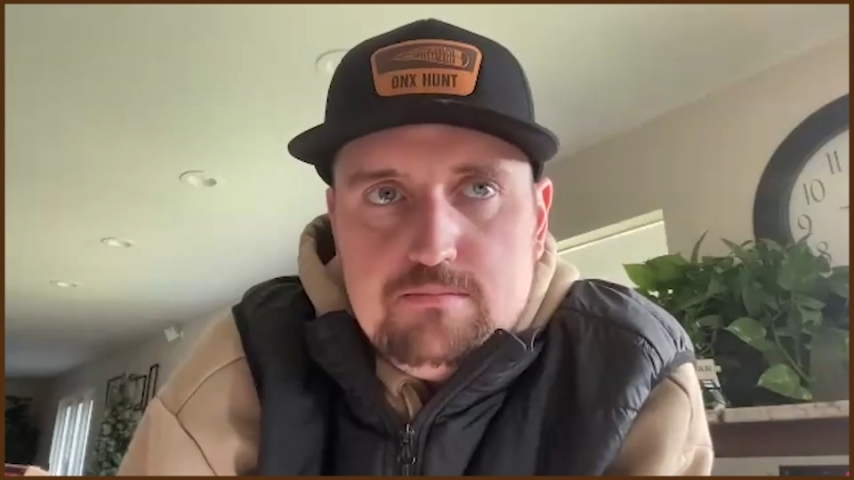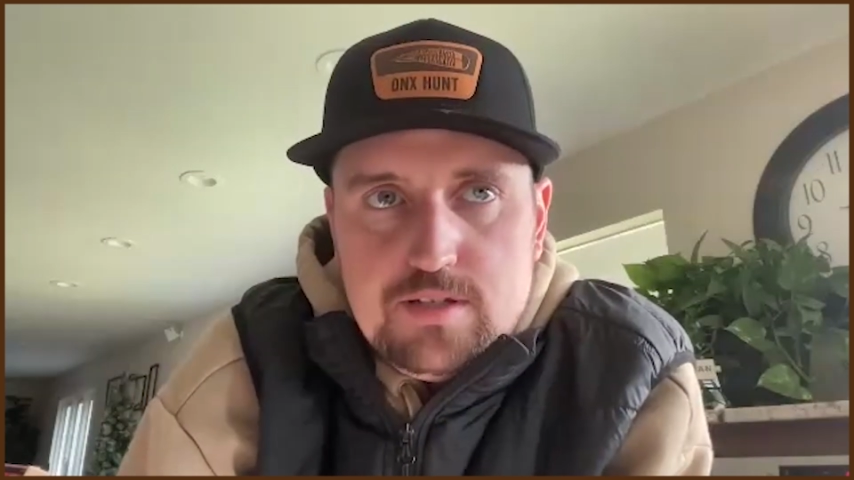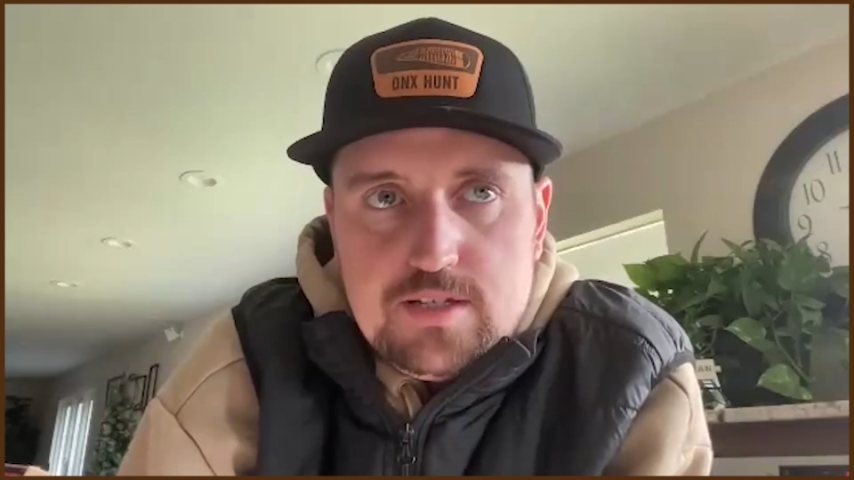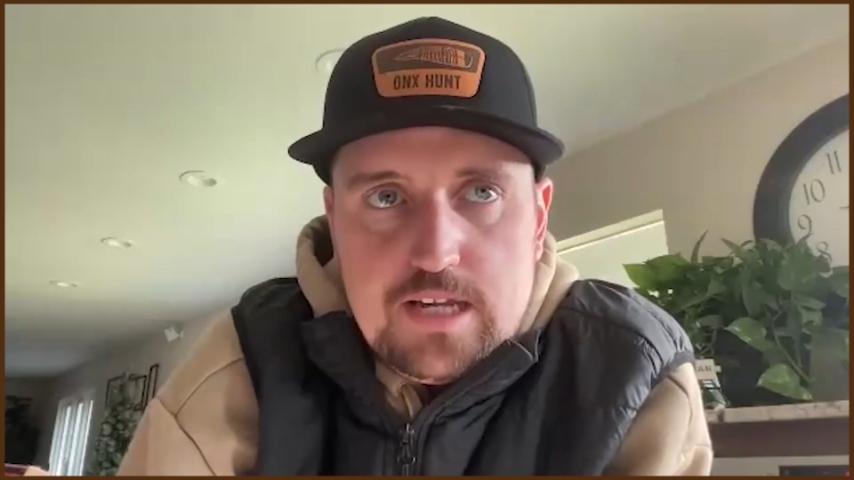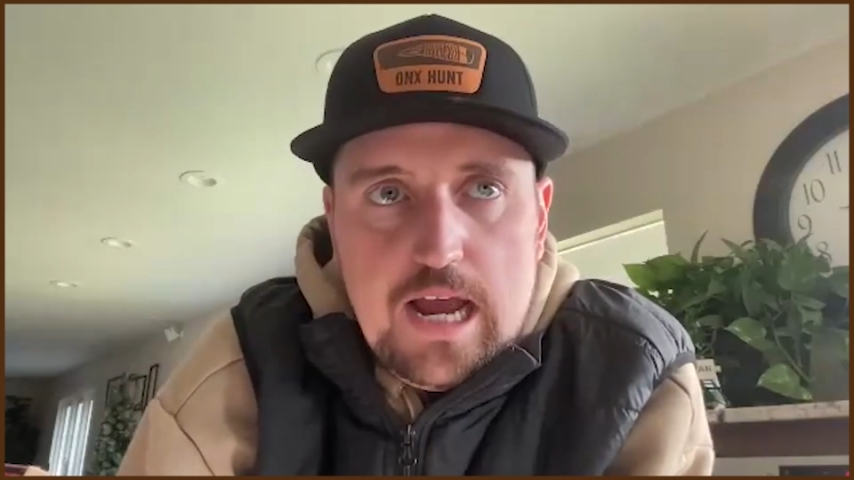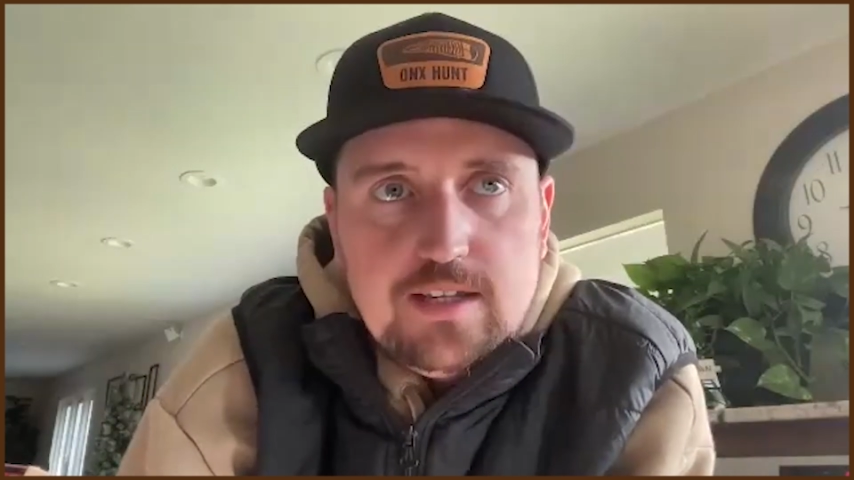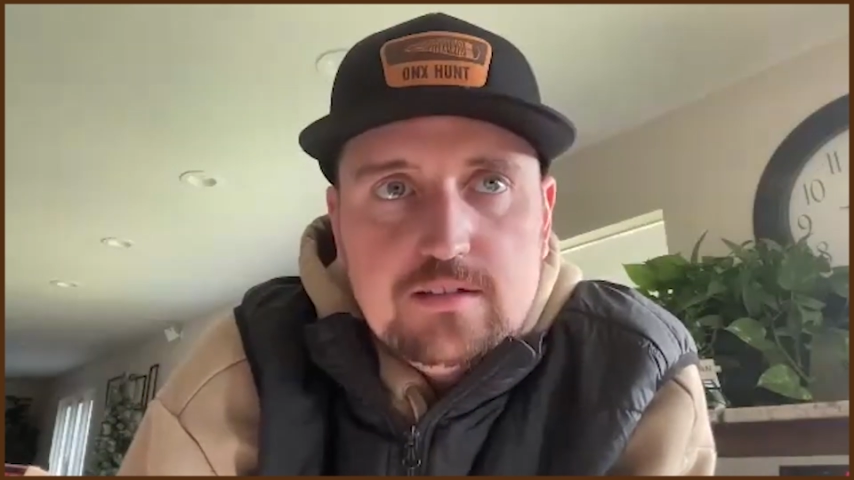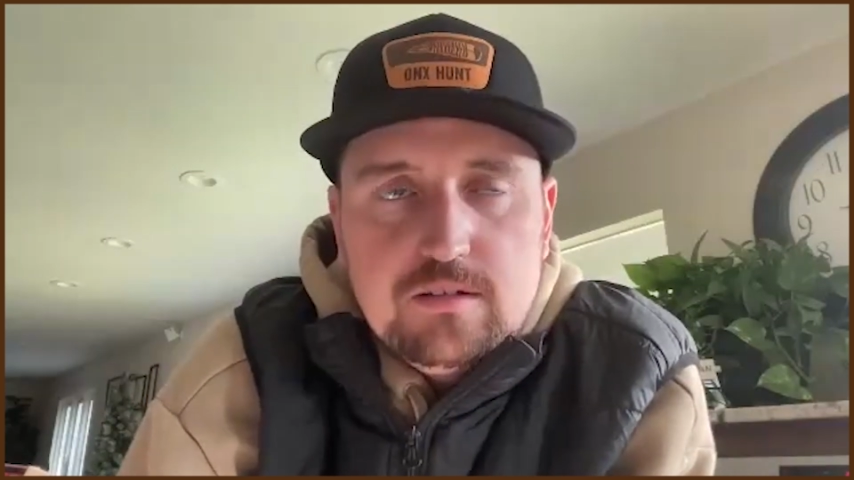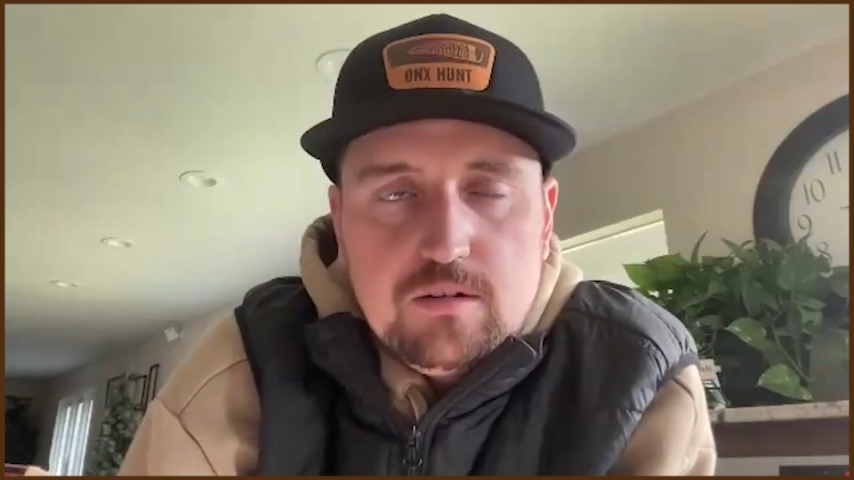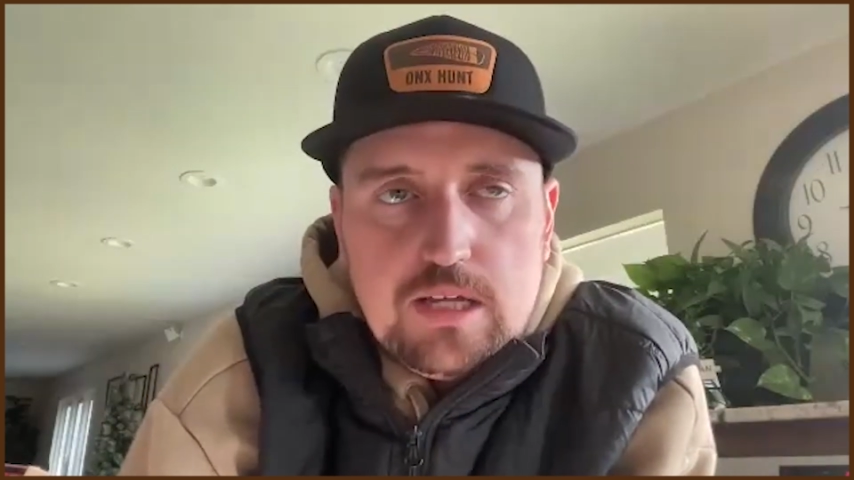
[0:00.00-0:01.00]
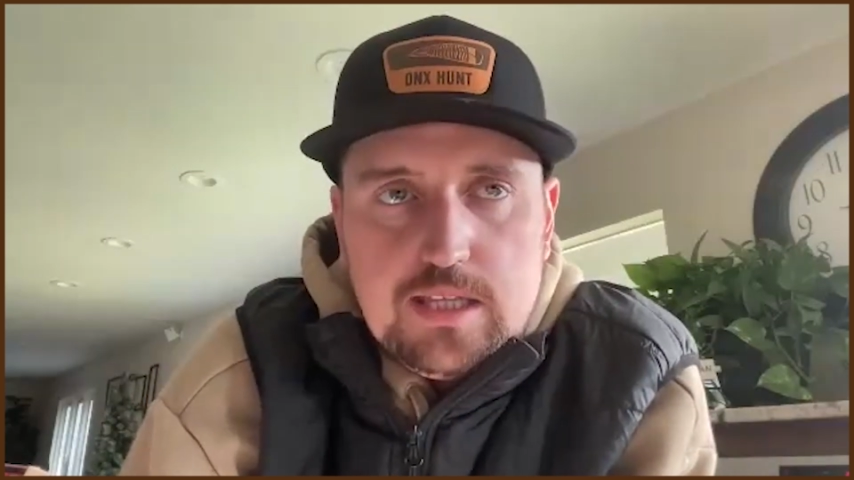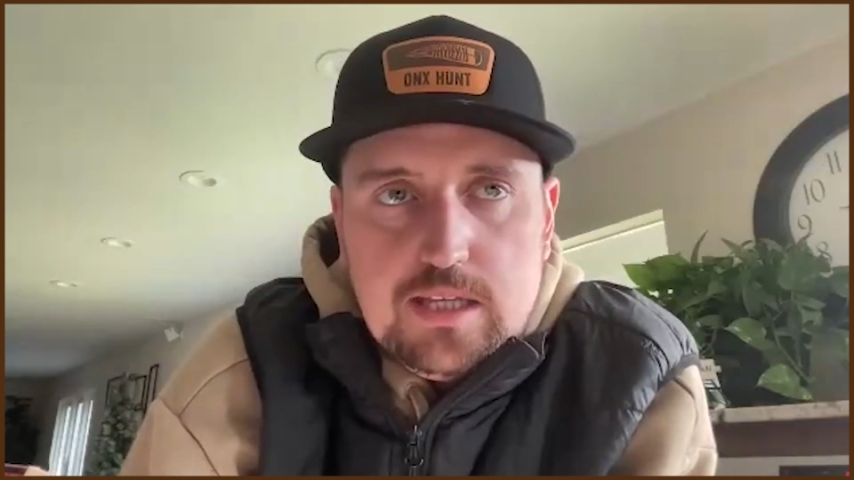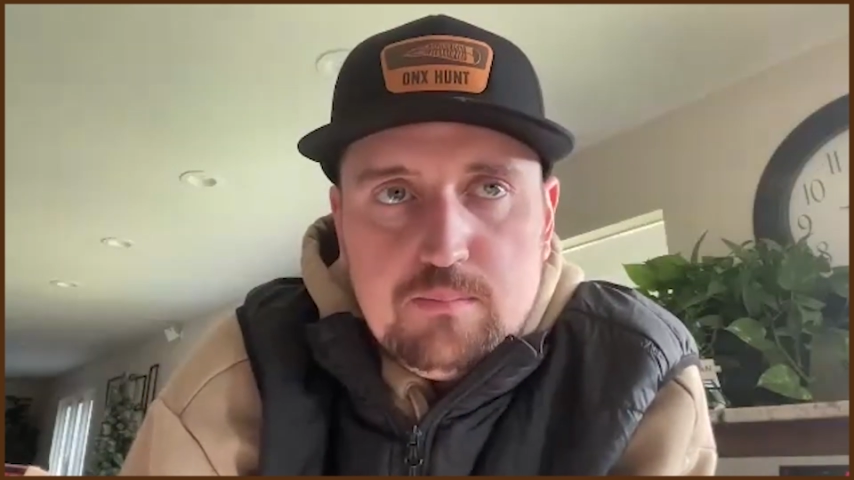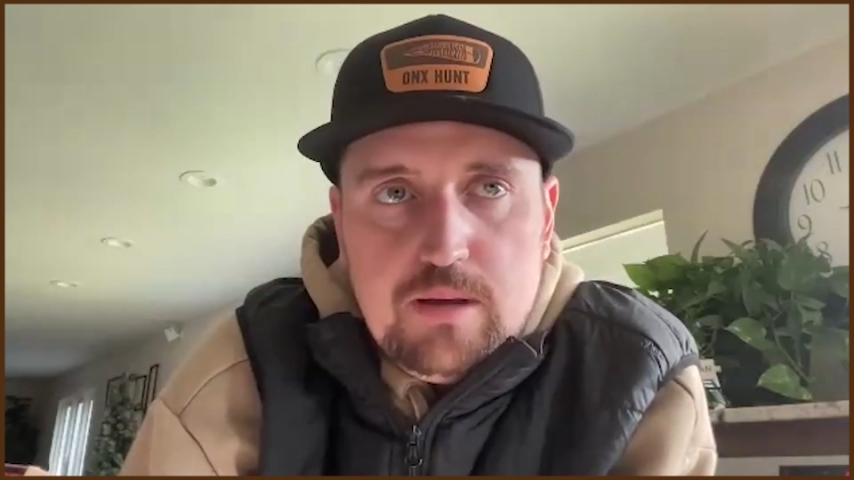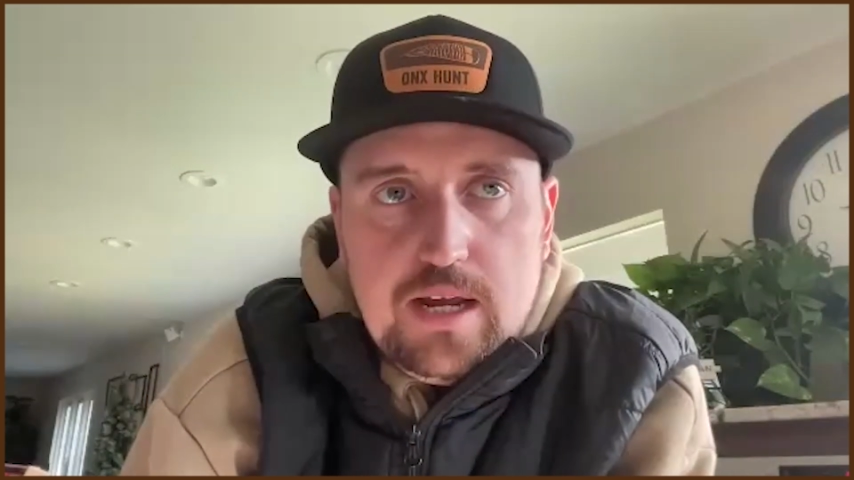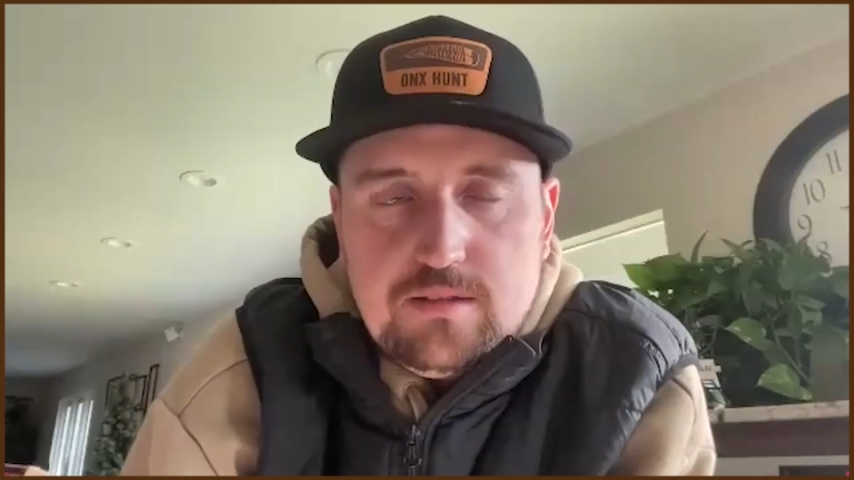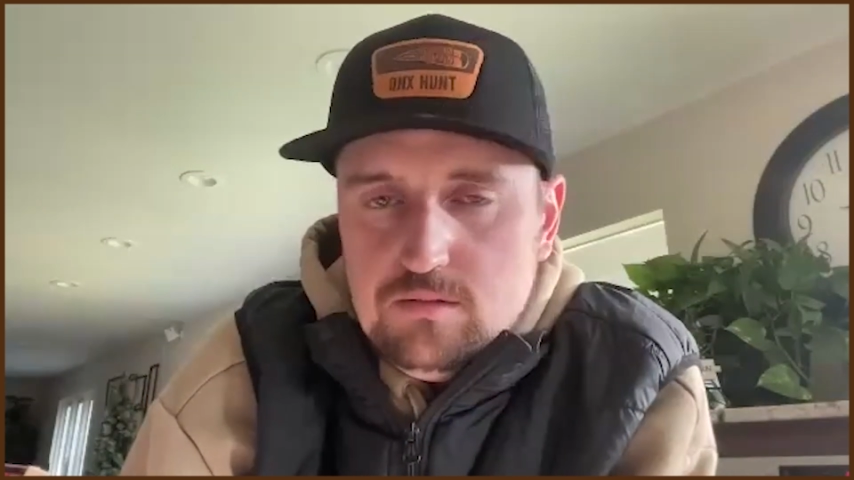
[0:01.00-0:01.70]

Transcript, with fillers: Poseidon, or I think back